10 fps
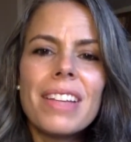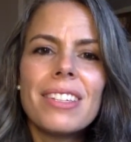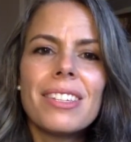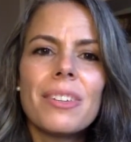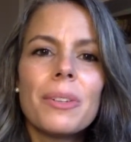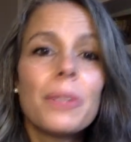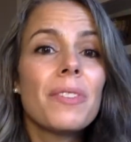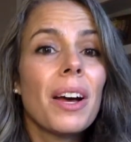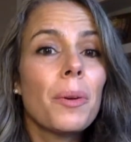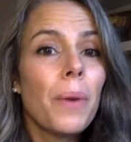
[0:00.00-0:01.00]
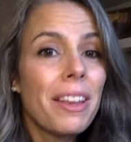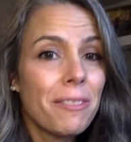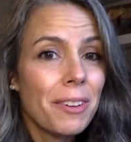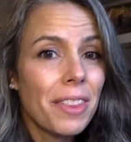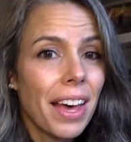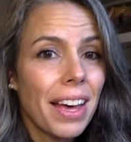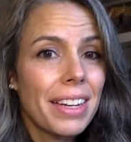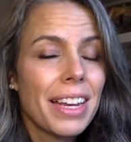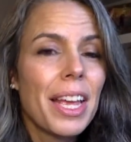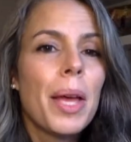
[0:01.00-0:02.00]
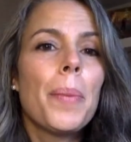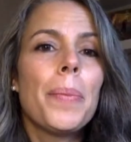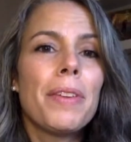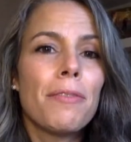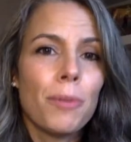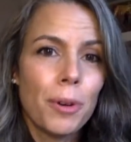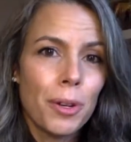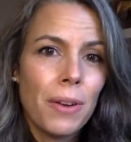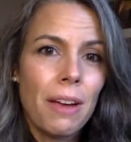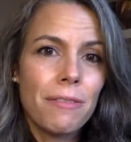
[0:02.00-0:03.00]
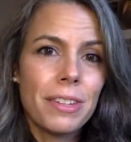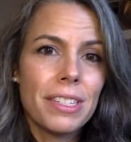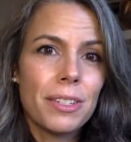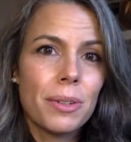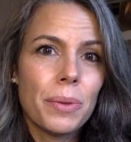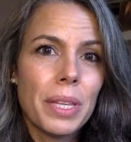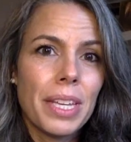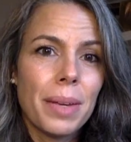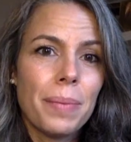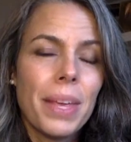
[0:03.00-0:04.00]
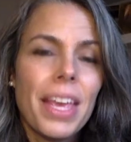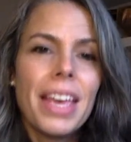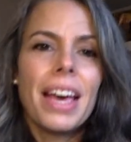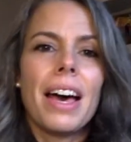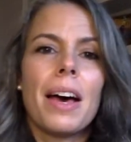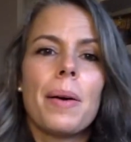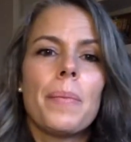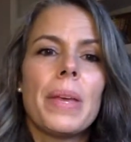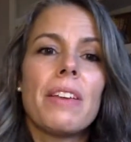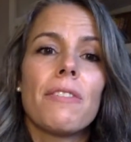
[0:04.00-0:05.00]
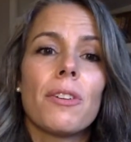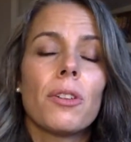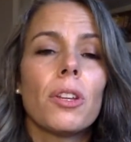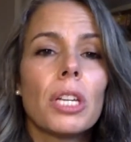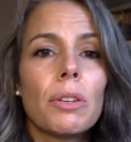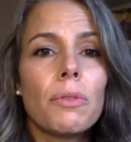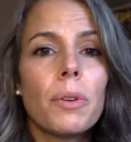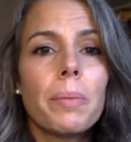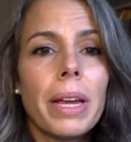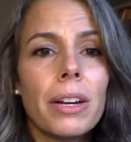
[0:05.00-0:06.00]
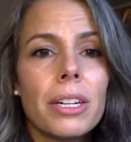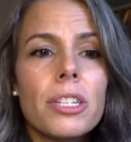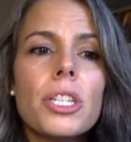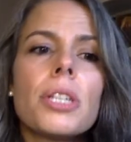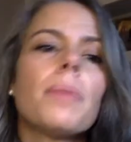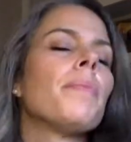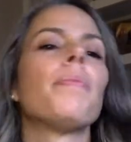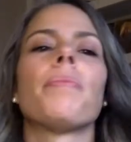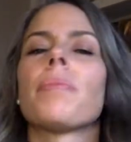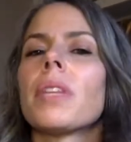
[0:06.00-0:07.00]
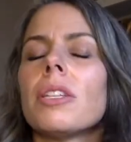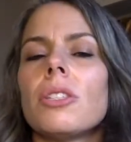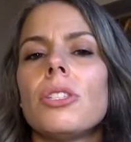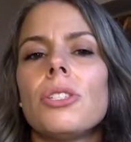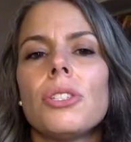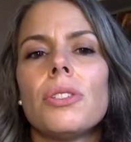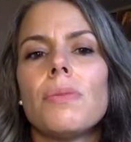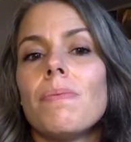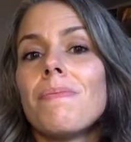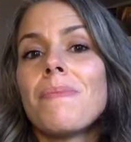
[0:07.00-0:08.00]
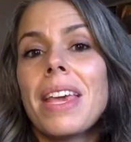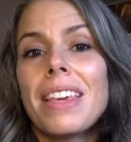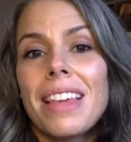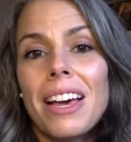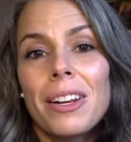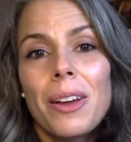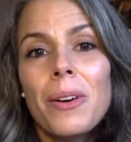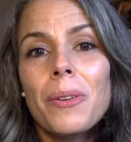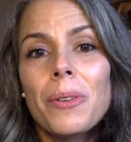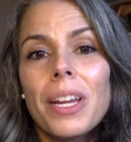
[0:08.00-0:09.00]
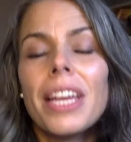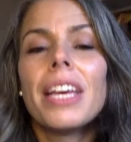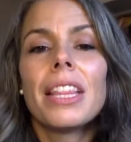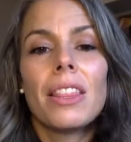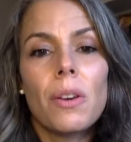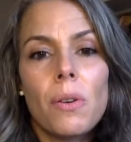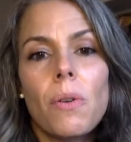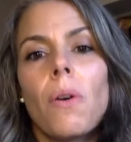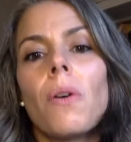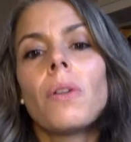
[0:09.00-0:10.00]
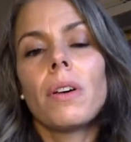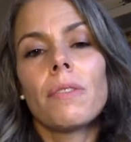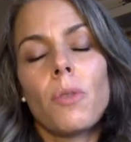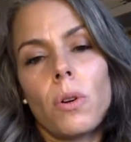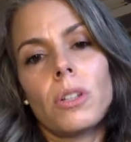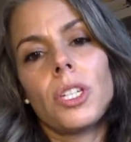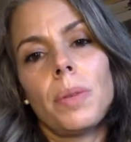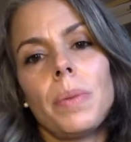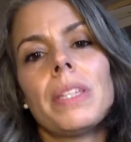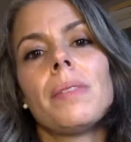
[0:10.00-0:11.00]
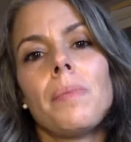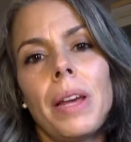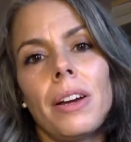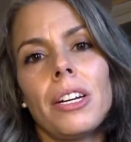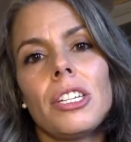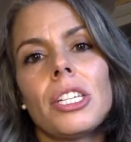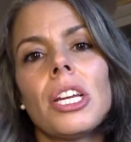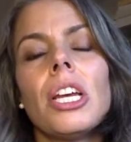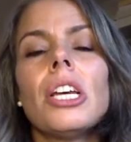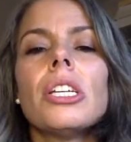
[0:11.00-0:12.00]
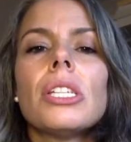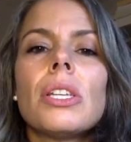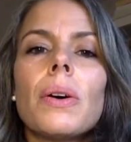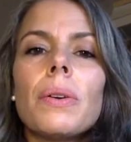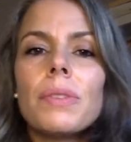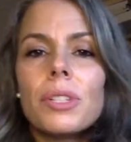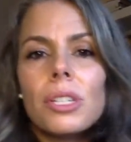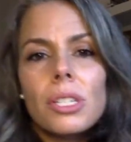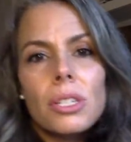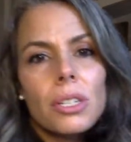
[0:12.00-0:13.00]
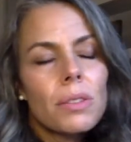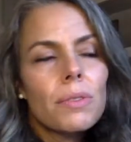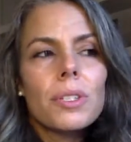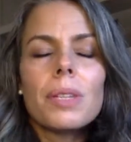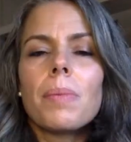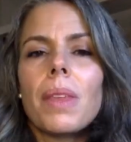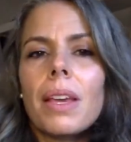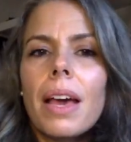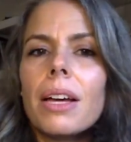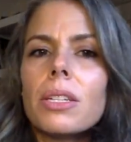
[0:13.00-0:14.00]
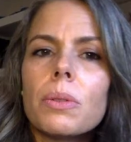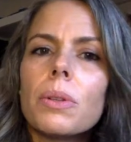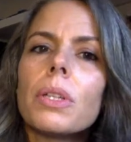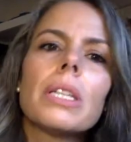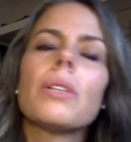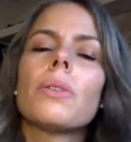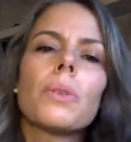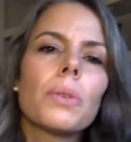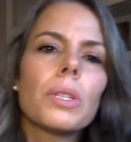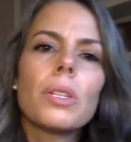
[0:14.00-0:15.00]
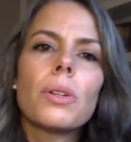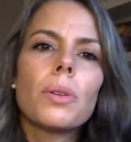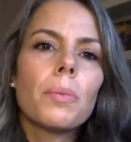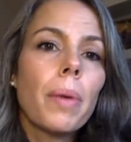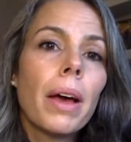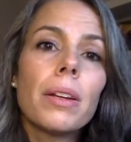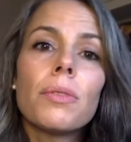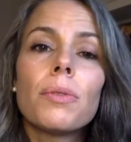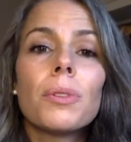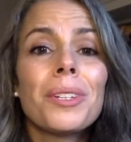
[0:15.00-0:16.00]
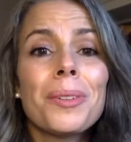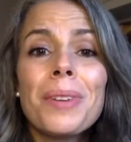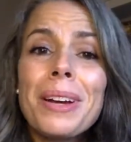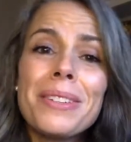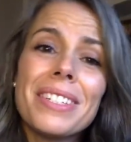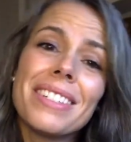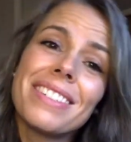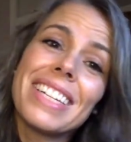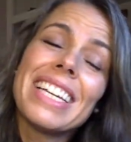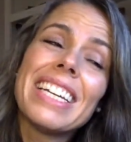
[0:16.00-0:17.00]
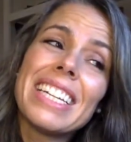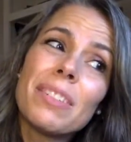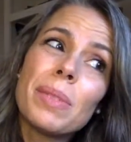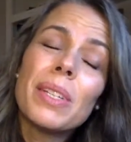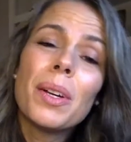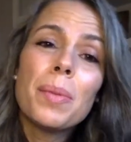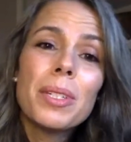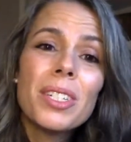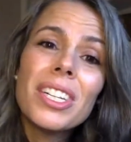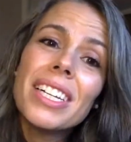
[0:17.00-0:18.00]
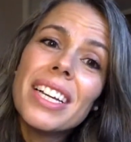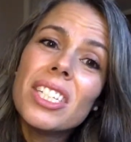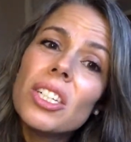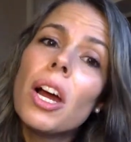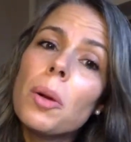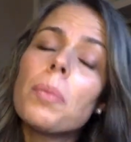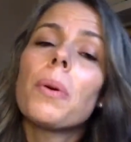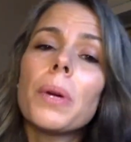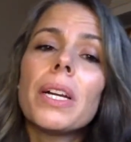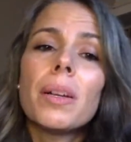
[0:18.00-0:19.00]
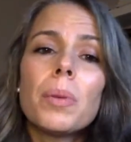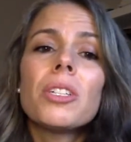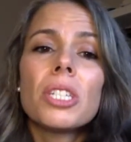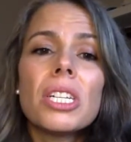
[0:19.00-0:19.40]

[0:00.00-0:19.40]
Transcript: So you've got to wait for that before you get physical with him. If you're looking for marriage, make that known. The goal of courtship is marriage. So if you're just looking for something casual and you don't mind fooling around, and I'm sorry, but you're going to get your heart broken a bunch